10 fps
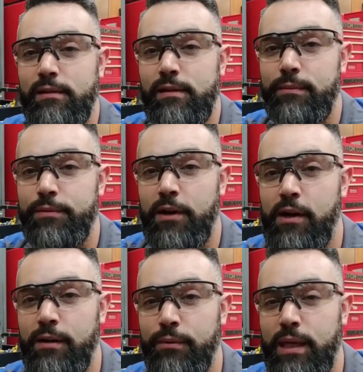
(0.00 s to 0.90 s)
I'm sorry,
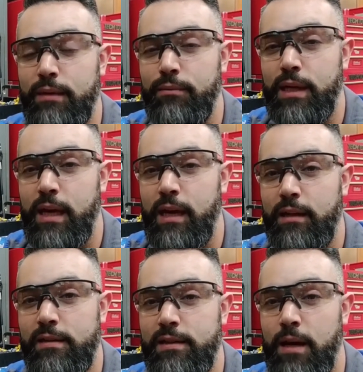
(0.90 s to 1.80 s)
we can't
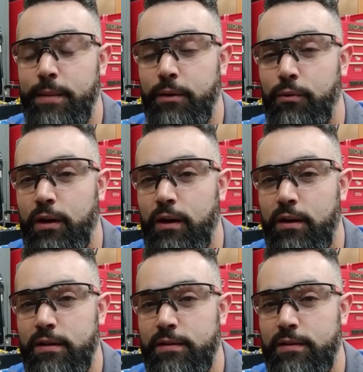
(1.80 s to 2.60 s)
stomach working on this